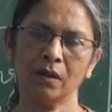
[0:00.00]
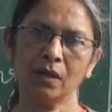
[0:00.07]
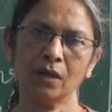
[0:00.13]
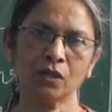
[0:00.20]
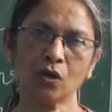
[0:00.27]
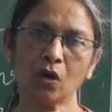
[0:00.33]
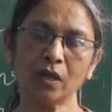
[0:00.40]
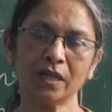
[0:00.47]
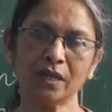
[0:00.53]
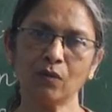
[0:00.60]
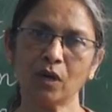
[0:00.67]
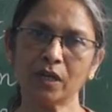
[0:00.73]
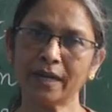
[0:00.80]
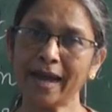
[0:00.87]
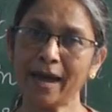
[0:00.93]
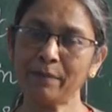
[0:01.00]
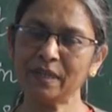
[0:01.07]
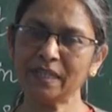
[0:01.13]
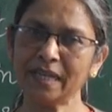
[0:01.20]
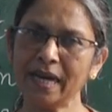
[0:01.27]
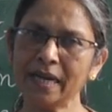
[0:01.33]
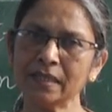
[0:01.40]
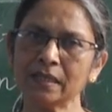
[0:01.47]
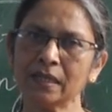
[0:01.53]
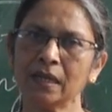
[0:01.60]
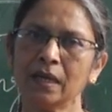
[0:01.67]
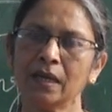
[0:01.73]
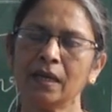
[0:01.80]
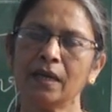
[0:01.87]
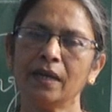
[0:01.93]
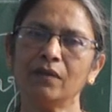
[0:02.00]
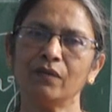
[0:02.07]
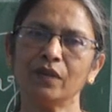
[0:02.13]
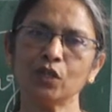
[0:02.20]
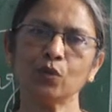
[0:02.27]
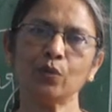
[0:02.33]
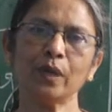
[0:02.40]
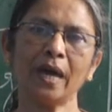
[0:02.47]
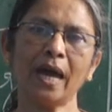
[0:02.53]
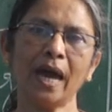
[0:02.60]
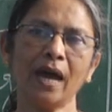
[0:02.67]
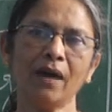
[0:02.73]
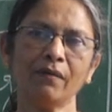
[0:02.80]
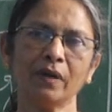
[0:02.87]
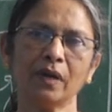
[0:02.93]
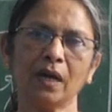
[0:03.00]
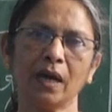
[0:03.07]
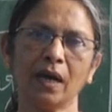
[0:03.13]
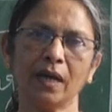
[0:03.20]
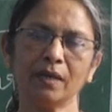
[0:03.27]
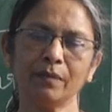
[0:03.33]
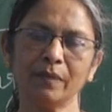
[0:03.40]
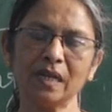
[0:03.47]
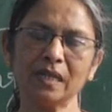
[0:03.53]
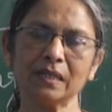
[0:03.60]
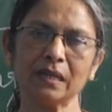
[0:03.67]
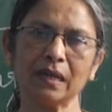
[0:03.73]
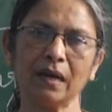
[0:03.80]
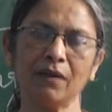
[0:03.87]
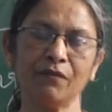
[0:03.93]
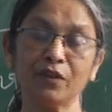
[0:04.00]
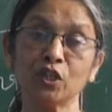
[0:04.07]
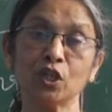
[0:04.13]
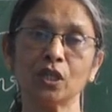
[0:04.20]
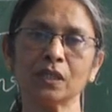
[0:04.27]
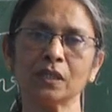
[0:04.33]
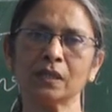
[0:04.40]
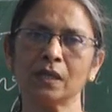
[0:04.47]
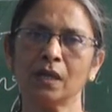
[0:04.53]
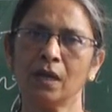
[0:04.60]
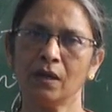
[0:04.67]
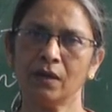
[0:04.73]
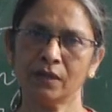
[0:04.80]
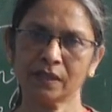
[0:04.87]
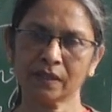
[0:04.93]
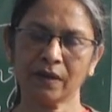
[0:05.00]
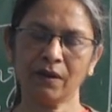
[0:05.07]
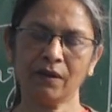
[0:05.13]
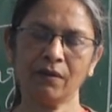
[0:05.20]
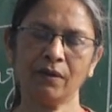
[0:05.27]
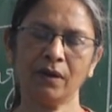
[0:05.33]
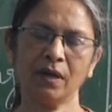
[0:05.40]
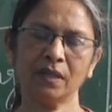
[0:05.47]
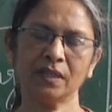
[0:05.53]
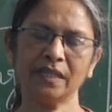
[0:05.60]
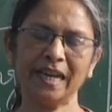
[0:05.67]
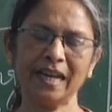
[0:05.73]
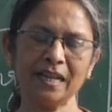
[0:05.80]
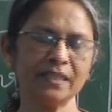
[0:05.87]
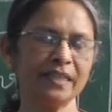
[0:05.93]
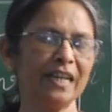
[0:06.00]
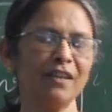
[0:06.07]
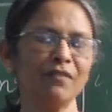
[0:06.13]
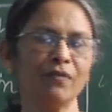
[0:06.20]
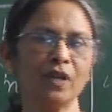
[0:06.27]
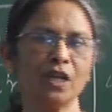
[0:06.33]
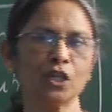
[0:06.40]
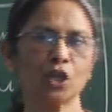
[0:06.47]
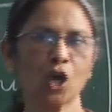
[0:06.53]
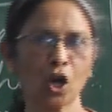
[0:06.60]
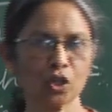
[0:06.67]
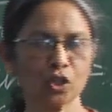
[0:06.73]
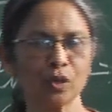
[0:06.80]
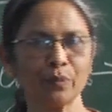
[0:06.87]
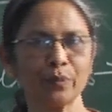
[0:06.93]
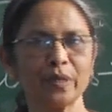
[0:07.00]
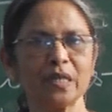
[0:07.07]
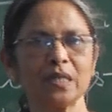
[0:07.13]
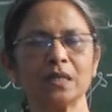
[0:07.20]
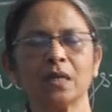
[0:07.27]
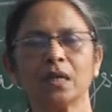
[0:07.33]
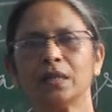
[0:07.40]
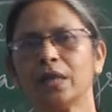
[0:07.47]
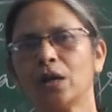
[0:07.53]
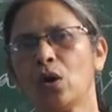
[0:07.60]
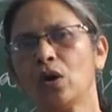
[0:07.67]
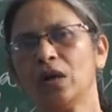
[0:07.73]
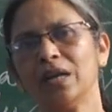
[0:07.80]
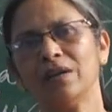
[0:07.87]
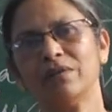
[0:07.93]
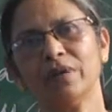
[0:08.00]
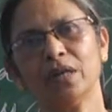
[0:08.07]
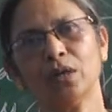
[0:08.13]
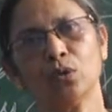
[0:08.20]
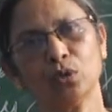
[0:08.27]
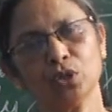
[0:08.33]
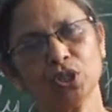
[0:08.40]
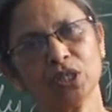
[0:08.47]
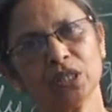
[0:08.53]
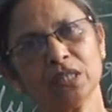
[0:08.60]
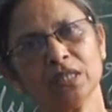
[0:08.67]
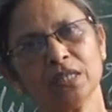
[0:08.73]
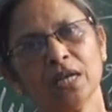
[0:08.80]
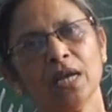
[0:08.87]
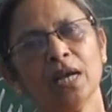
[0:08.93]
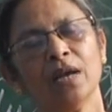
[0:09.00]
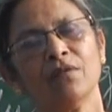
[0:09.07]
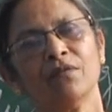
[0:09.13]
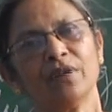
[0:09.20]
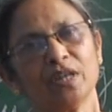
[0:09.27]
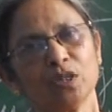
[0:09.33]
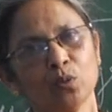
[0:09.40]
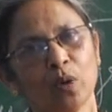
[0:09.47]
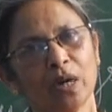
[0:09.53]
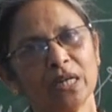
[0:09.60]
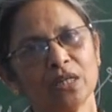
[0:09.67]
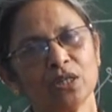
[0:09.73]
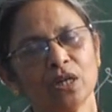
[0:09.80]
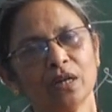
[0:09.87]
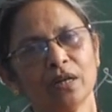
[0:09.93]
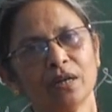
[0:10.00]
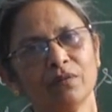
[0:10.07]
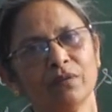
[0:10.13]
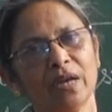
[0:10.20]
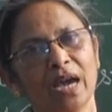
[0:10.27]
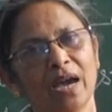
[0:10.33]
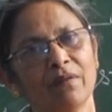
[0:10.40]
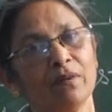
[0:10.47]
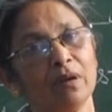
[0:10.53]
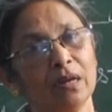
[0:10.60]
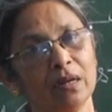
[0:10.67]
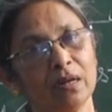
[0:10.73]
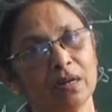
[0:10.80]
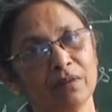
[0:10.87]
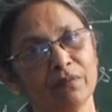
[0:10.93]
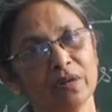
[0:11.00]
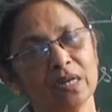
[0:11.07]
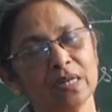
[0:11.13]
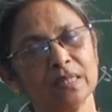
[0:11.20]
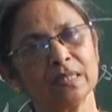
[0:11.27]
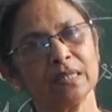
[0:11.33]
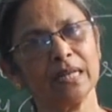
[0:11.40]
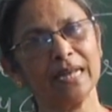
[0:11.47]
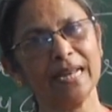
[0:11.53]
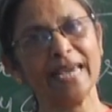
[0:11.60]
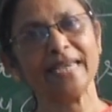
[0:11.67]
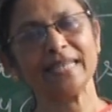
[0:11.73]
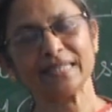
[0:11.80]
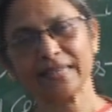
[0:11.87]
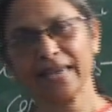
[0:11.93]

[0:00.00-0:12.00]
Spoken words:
salty water habitats in which we have animals, fishes, jellyfish, octopus, they all live in oceans. Freshwater, children, we have rivers, lakes